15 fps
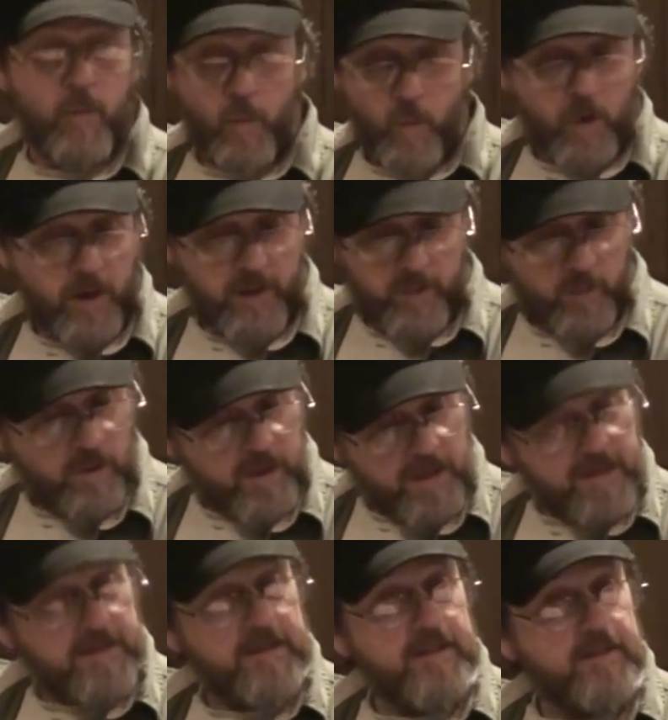Why would
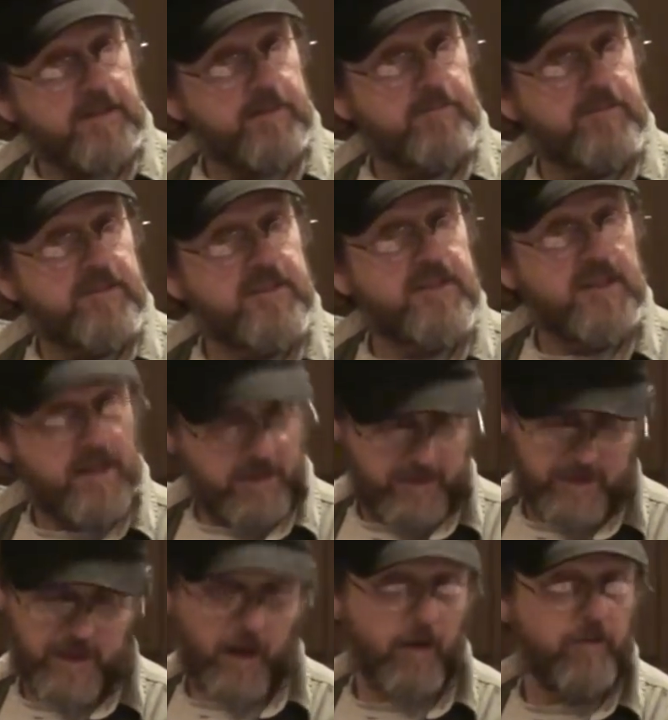I need to say
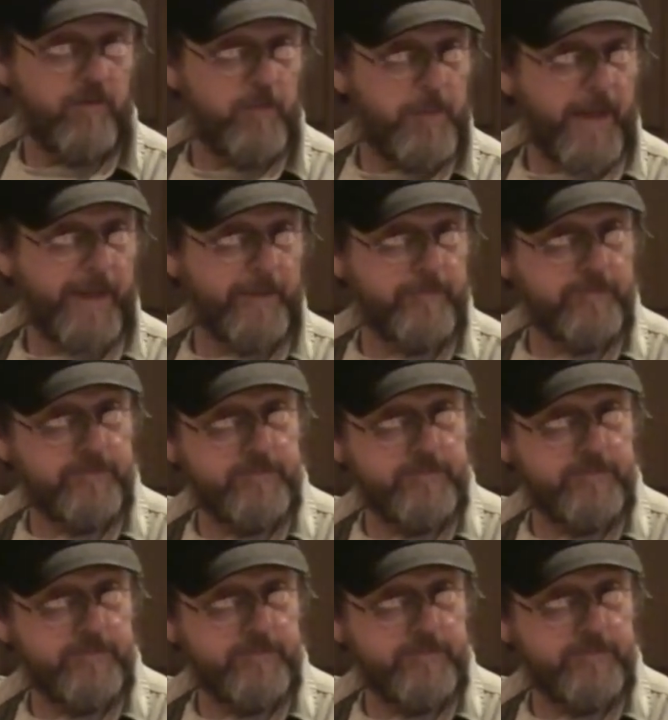the alphabet?